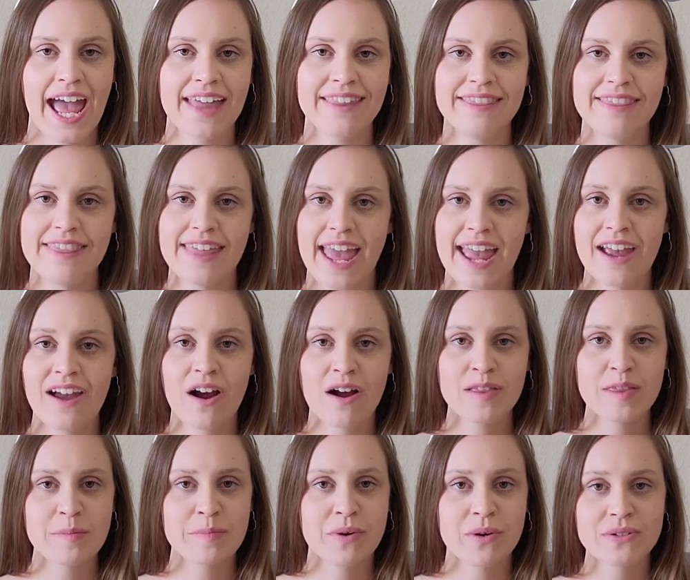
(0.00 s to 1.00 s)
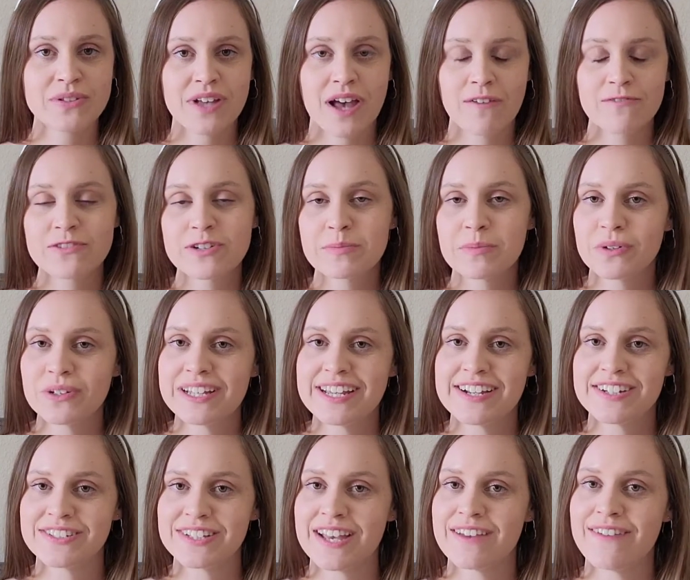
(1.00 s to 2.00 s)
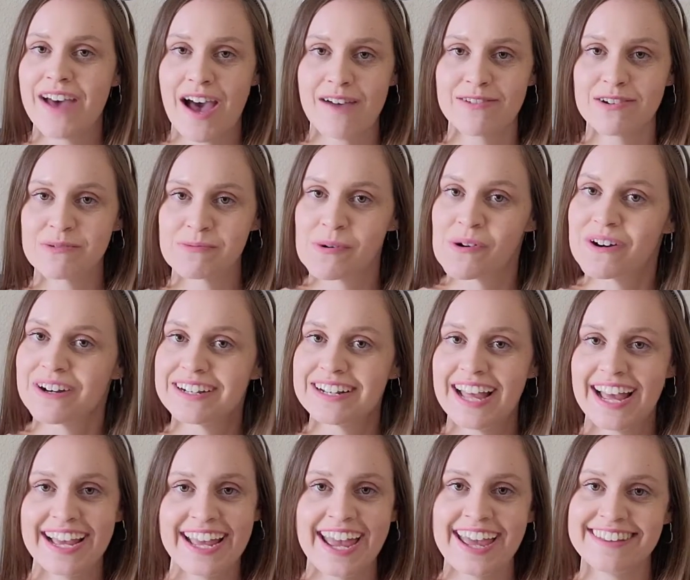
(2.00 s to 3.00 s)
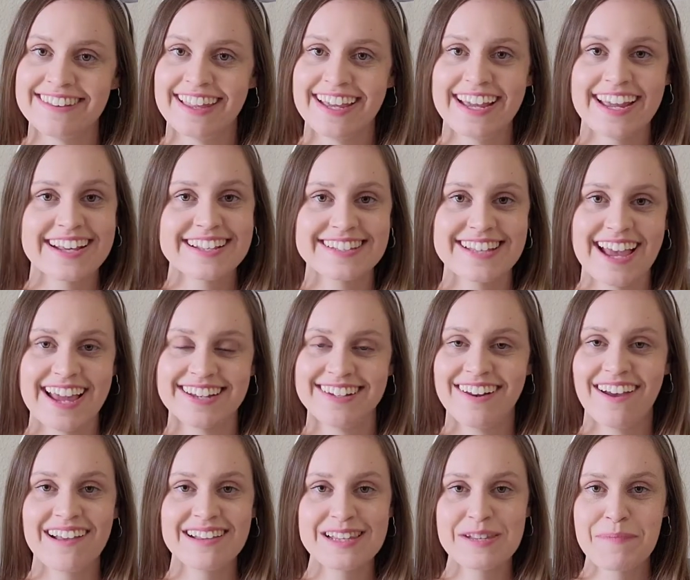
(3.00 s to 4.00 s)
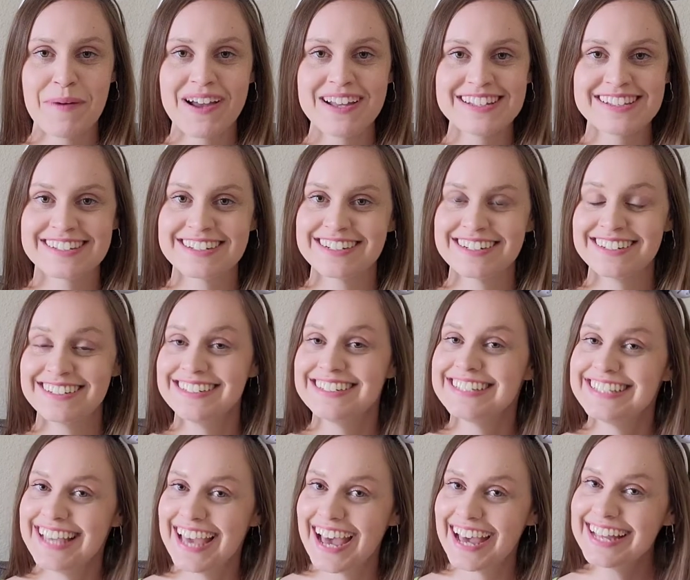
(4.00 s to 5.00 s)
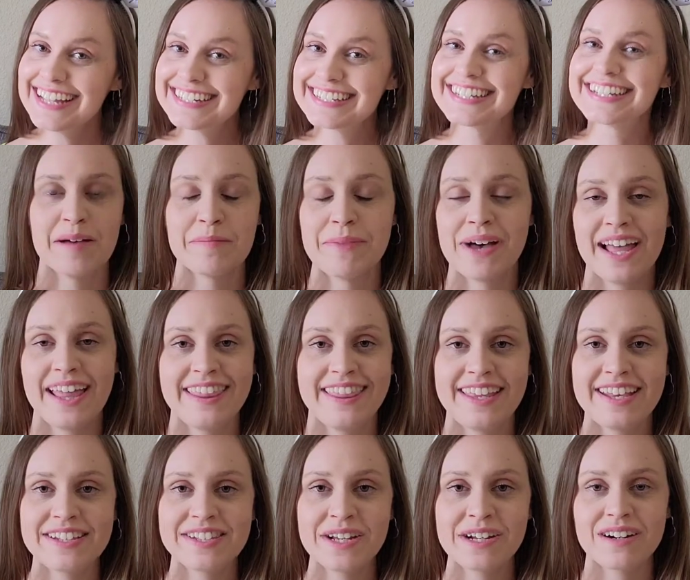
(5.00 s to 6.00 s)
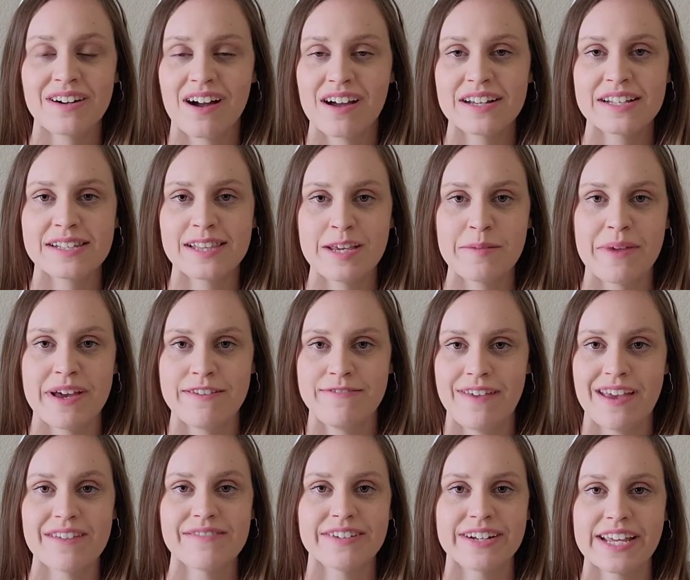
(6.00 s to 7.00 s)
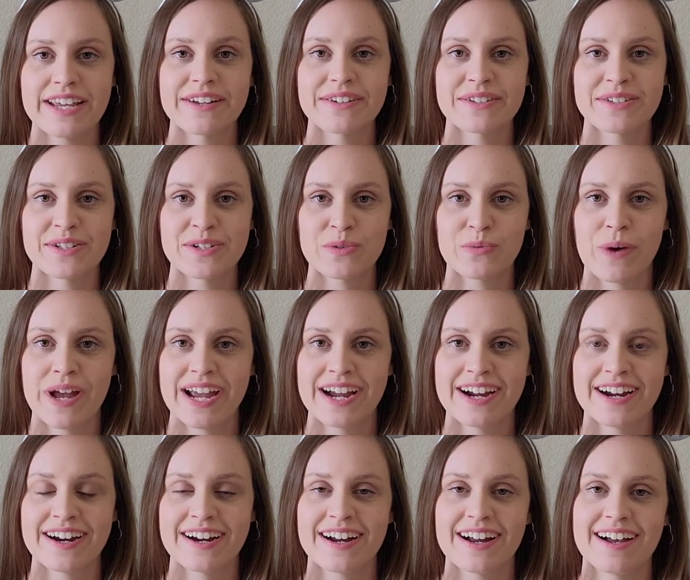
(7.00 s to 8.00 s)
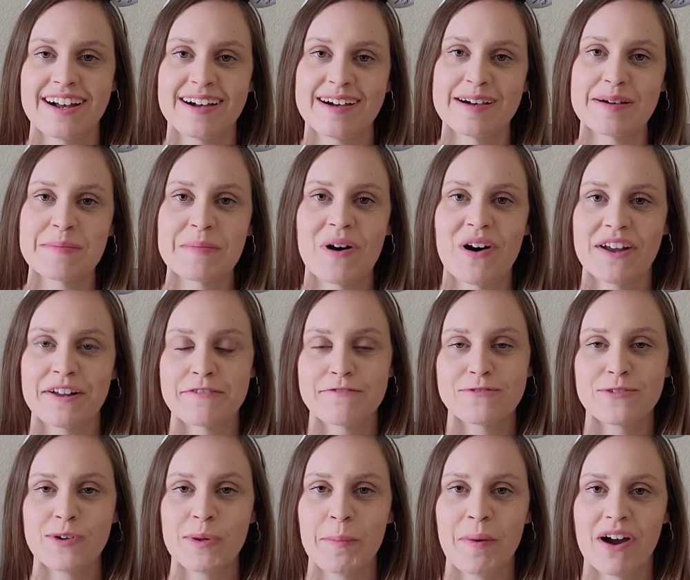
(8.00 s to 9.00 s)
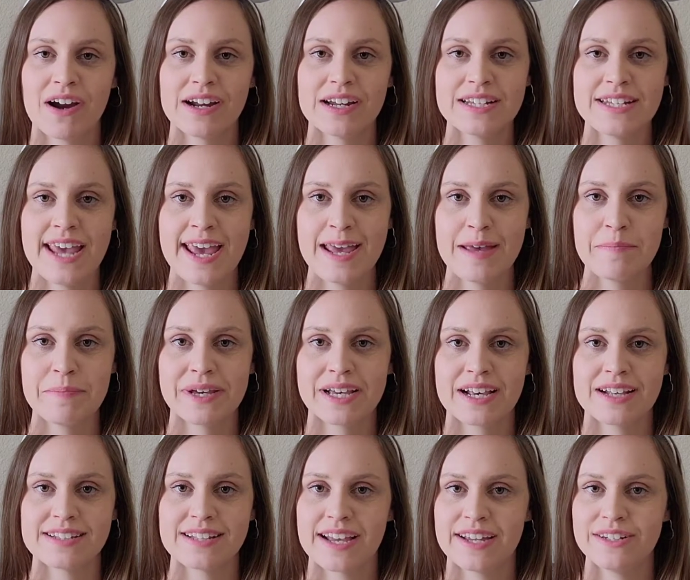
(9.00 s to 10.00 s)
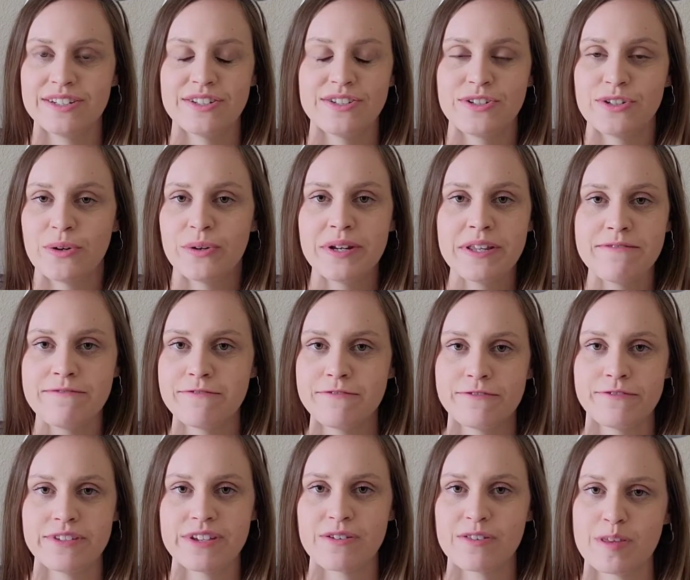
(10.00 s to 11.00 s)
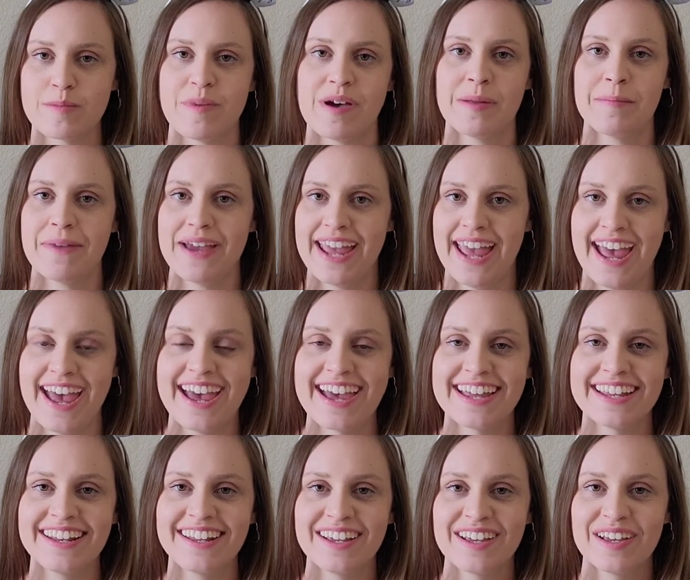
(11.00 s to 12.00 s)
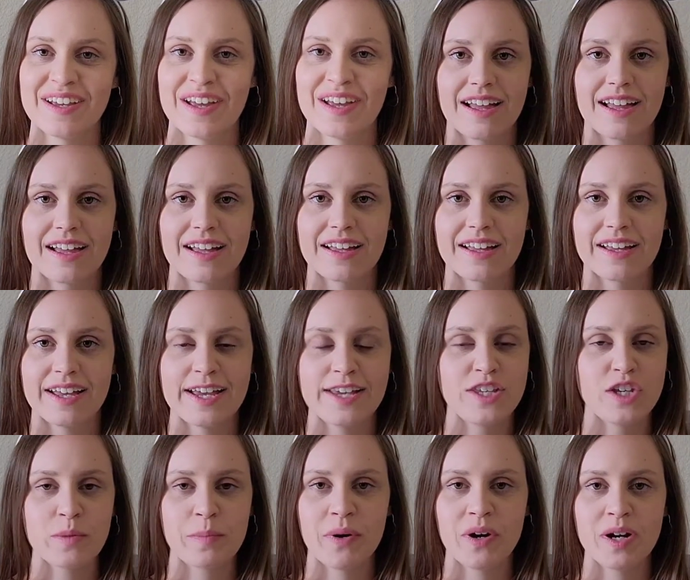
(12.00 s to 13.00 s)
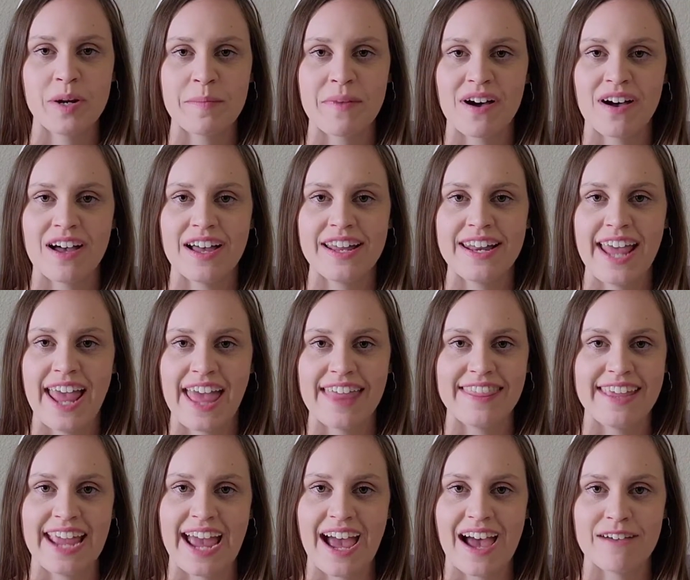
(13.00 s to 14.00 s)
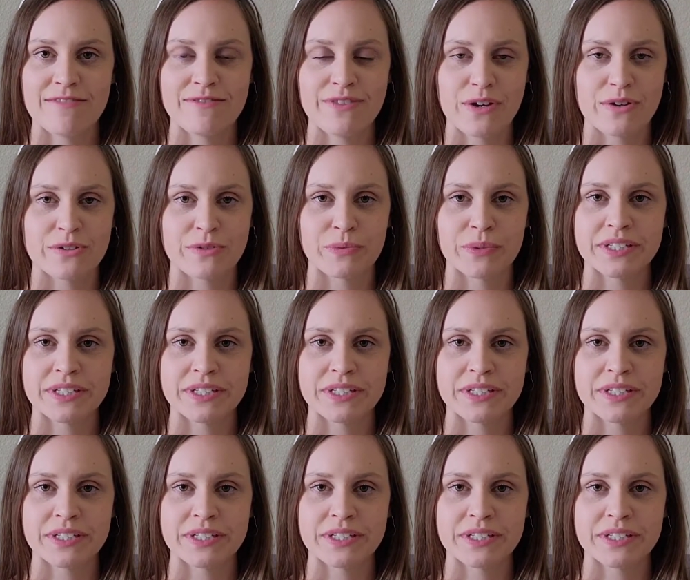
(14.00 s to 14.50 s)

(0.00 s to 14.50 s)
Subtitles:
and they are the most comfortable ears I've ever worn. Again, like I said, not sponsored yet, but these are honestly my favorite ears to wear on a full park day because I don't even feel them on my head. You put them on and they have those